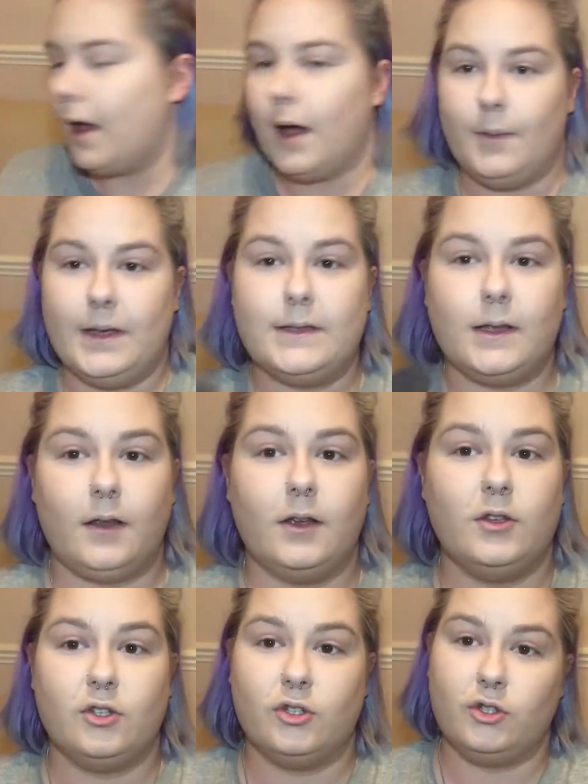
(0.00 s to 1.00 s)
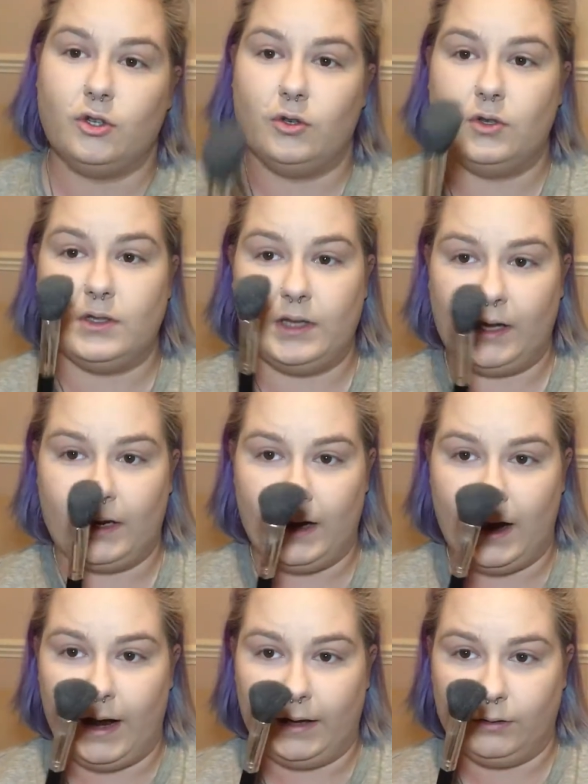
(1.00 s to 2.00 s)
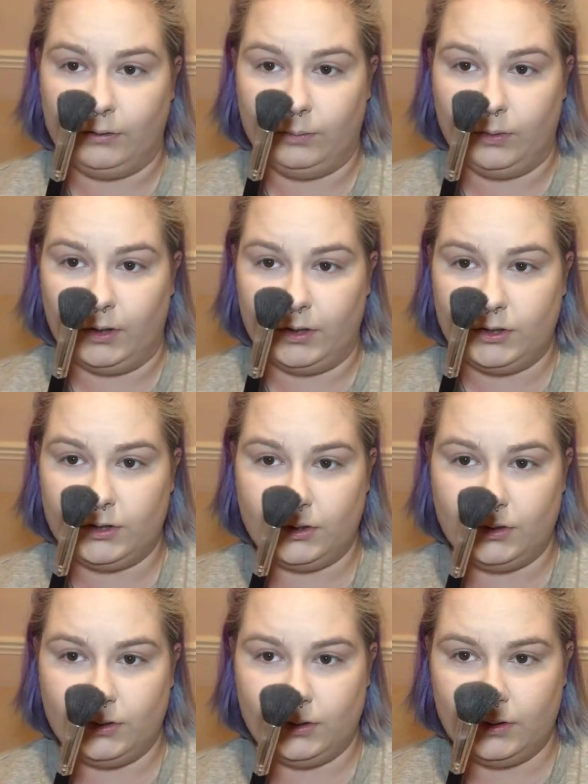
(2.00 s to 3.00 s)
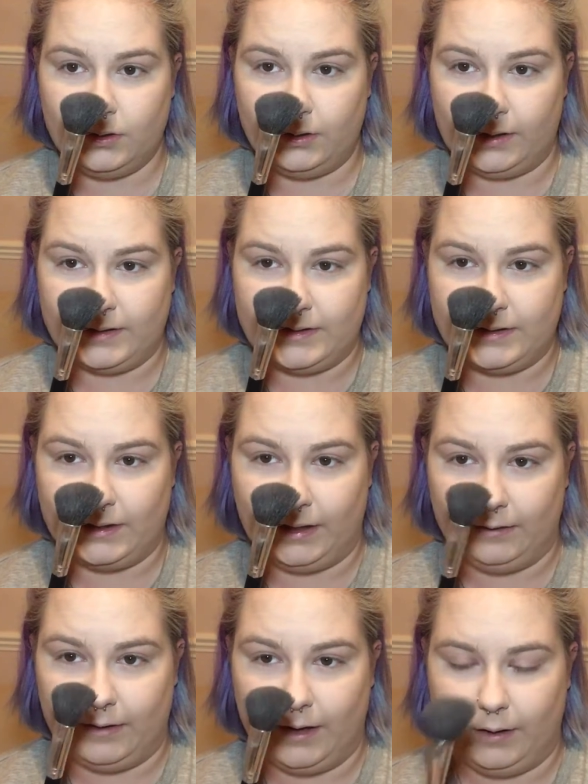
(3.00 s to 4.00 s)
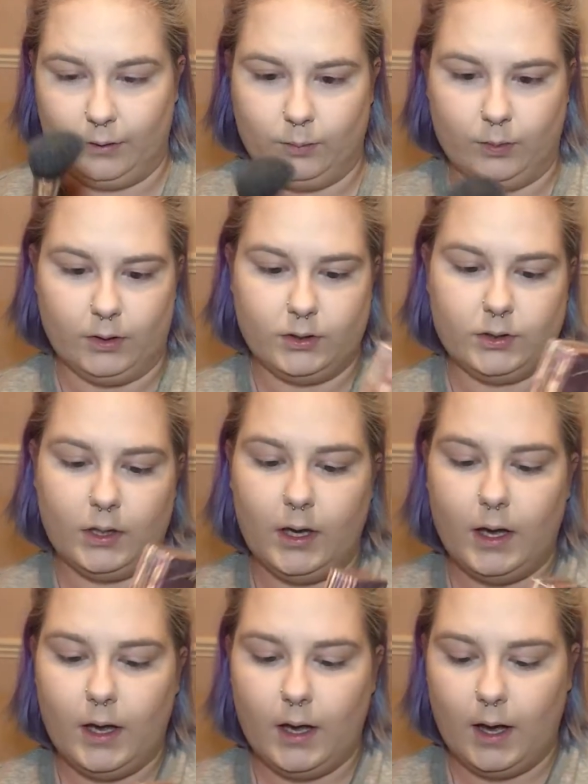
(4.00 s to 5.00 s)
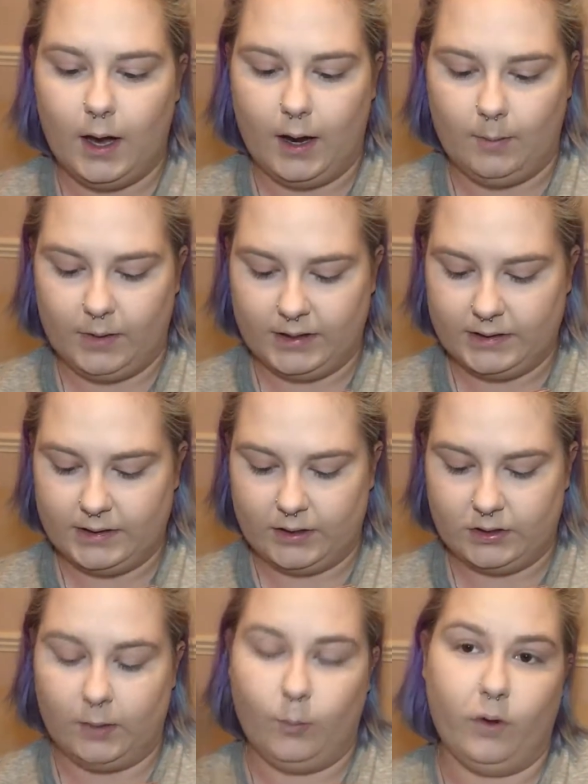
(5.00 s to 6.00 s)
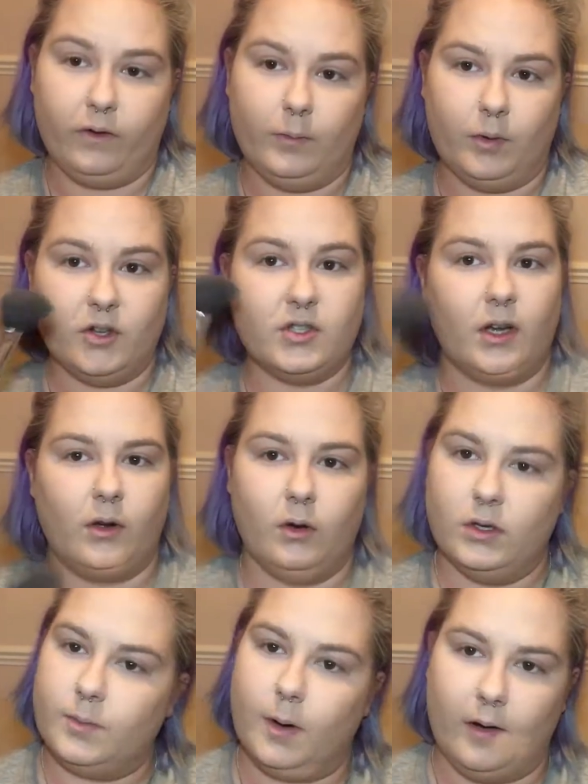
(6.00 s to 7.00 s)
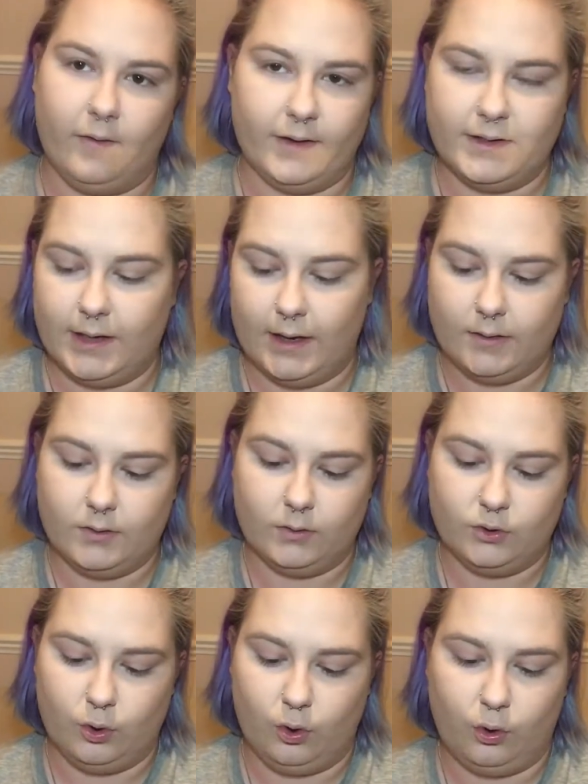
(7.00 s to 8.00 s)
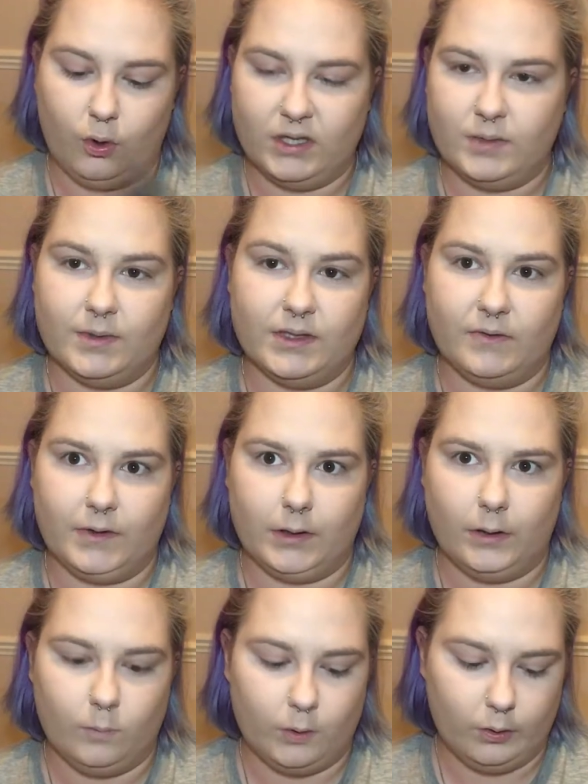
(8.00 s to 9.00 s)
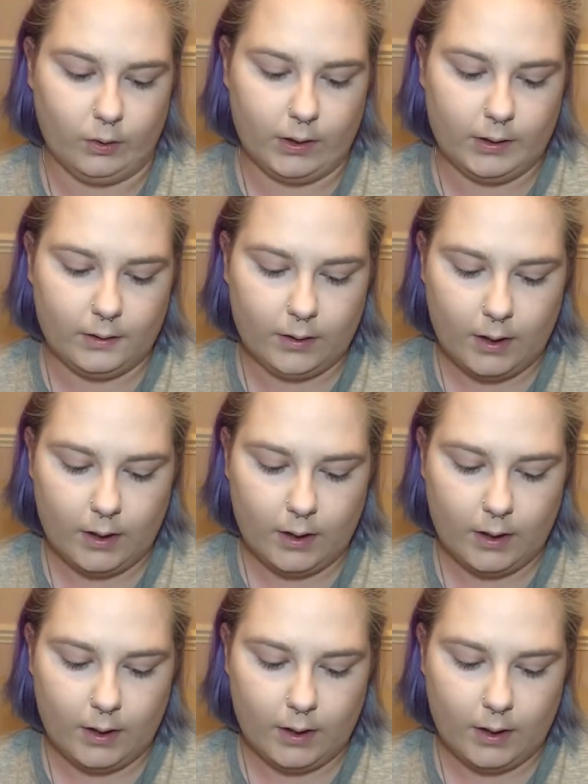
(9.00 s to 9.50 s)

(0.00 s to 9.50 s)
I basically just use like an angled brush, like a slightly angled brush. This is actually a Morphe brush that I got as part of a set, so it's not got a specific number on it.